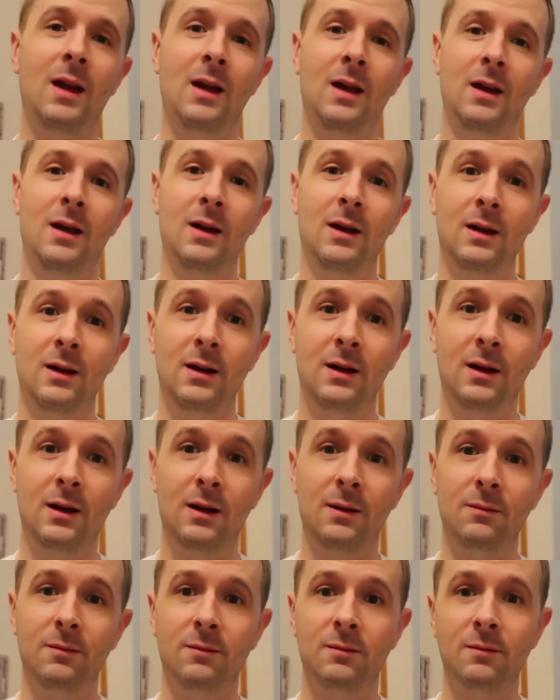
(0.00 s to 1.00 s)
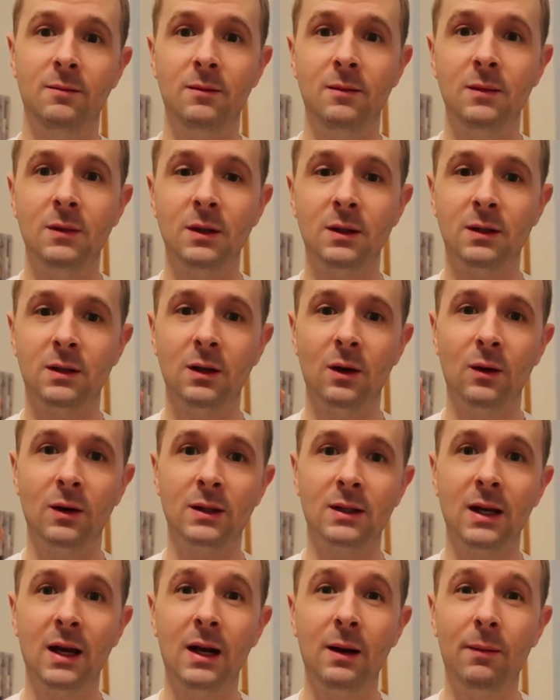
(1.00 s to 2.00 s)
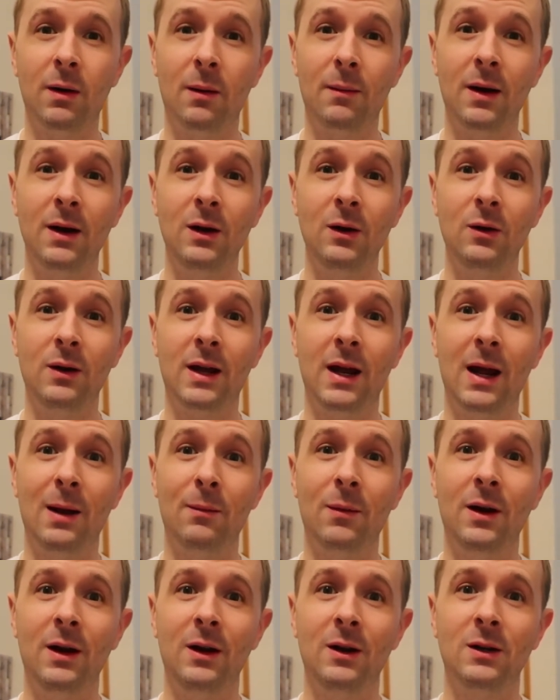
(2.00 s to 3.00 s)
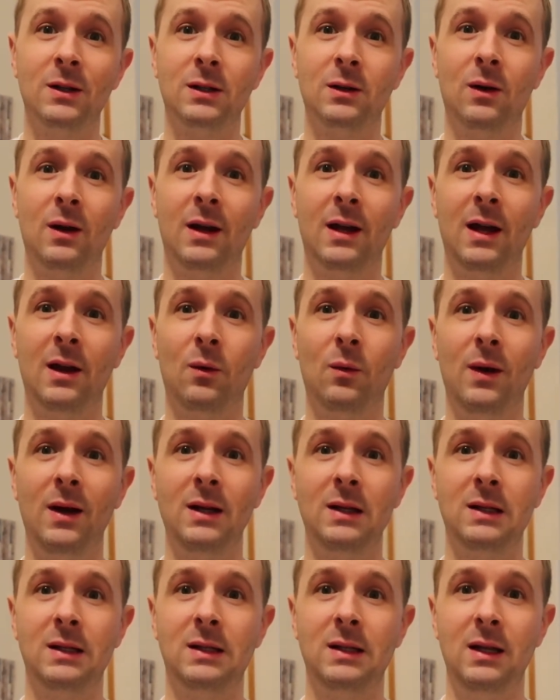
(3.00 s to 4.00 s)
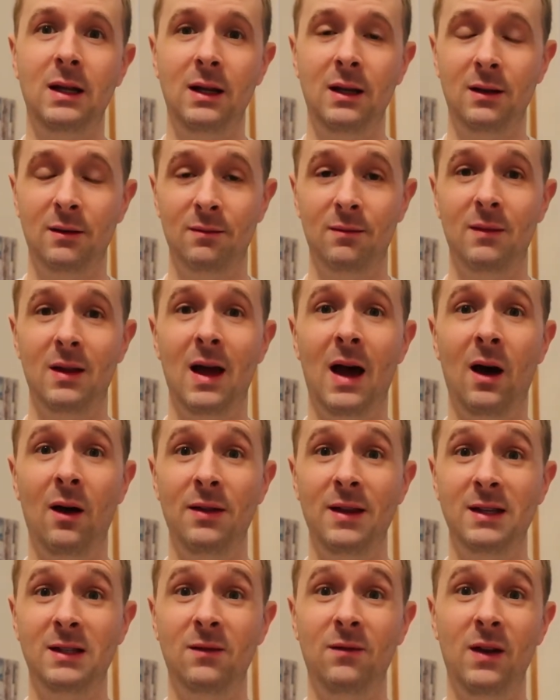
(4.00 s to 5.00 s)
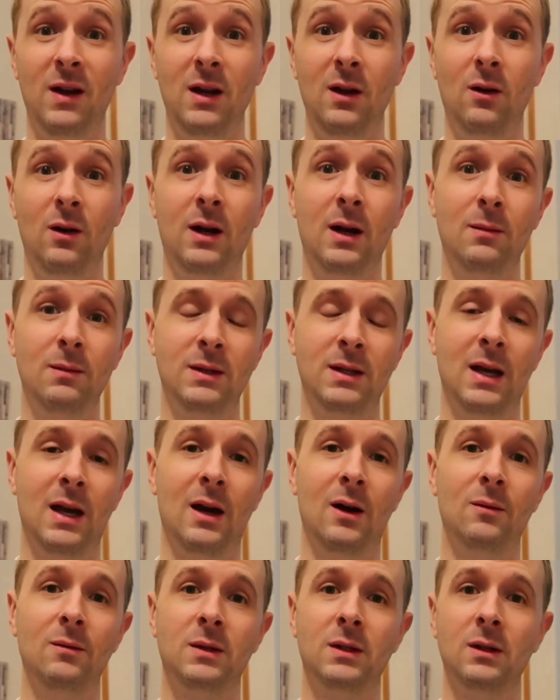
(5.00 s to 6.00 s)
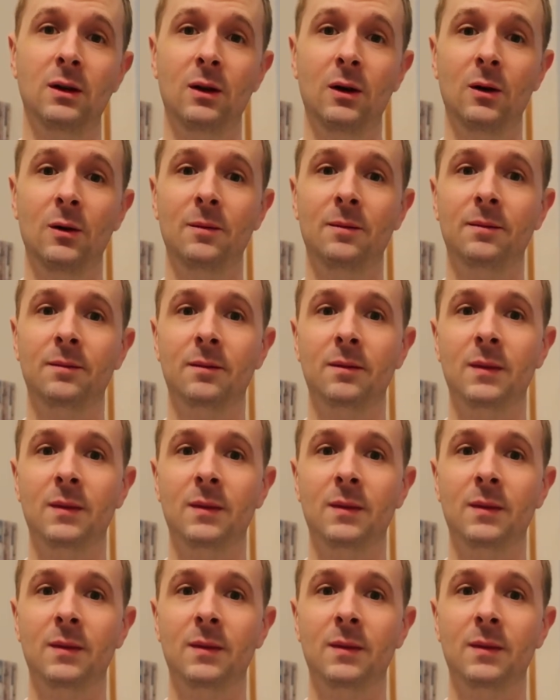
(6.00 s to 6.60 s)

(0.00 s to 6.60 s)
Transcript: and um, just so excited about my new camera here so I can't wait to see how this video comes out so